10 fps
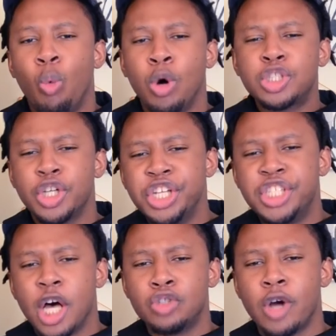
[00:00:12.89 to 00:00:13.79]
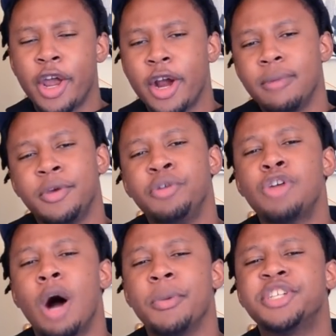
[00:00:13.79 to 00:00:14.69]
What's good, goody, on here? You can
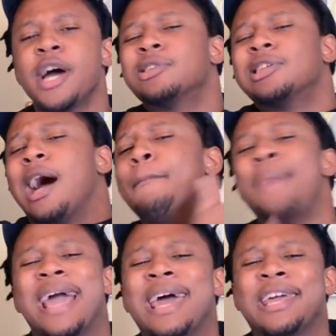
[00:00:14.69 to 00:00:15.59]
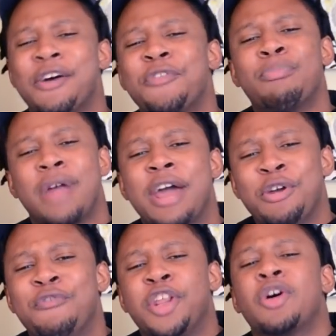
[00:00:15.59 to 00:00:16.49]
call me Shells, and I'm back at again with a brand
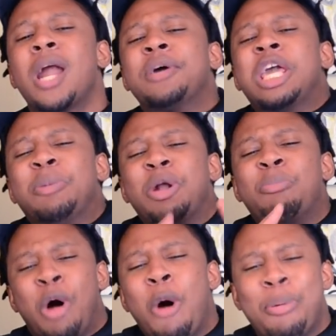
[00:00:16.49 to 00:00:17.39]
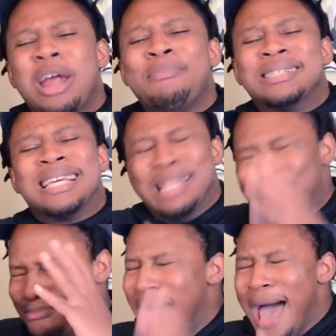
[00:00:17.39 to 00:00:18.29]
new video, and I'ma keep it a bold brave biscuit.
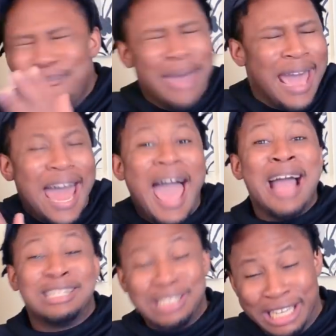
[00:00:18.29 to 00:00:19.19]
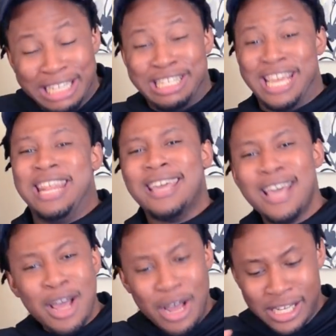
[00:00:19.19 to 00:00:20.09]
The madman actually did
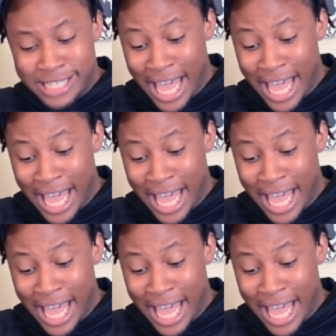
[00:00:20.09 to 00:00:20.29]
it.